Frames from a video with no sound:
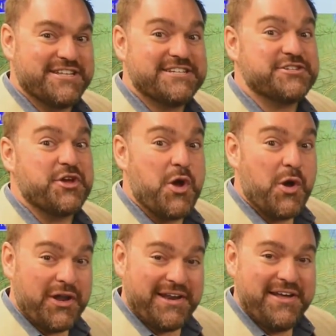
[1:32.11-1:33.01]
That's
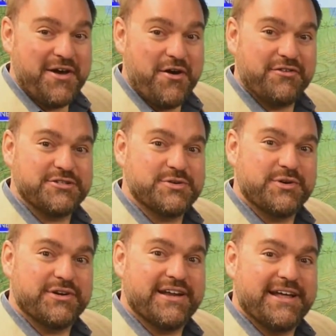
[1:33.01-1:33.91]
good over
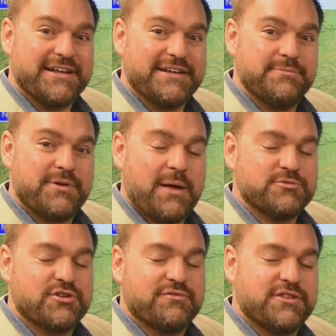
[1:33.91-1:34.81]
toward Tom's River.